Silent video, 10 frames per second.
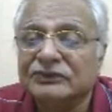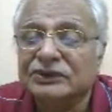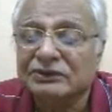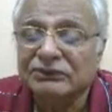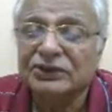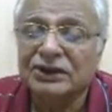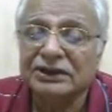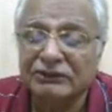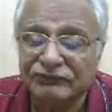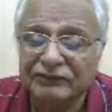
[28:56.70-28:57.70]
Because
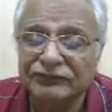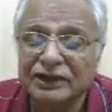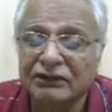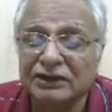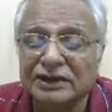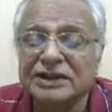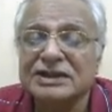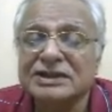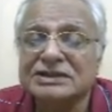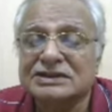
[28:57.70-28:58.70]
we have already
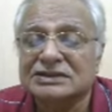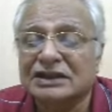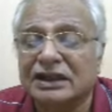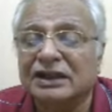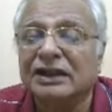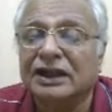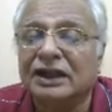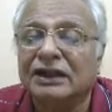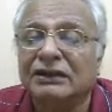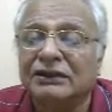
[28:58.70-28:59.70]
discussed
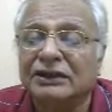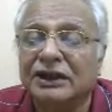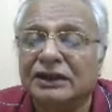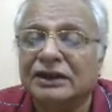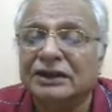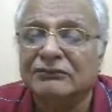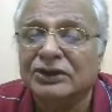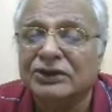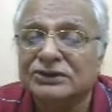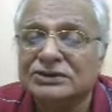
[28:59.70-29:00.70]
earlier in the earlier
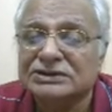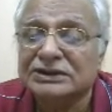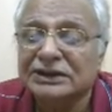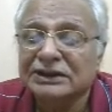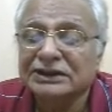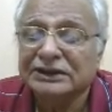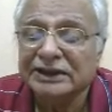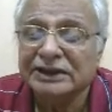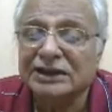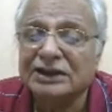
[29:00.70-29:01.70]
modules
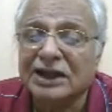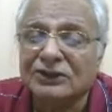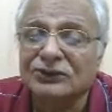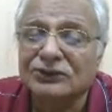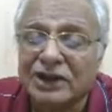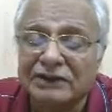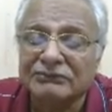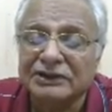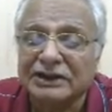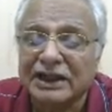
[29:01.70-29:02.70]
that the cargo can
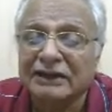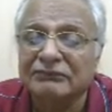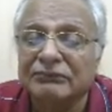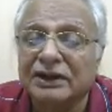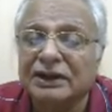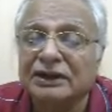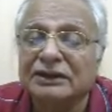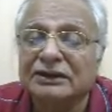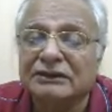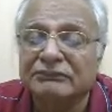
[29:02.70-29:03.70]
be dry bulk,
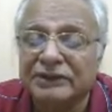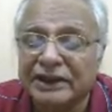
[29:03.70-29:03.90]
the break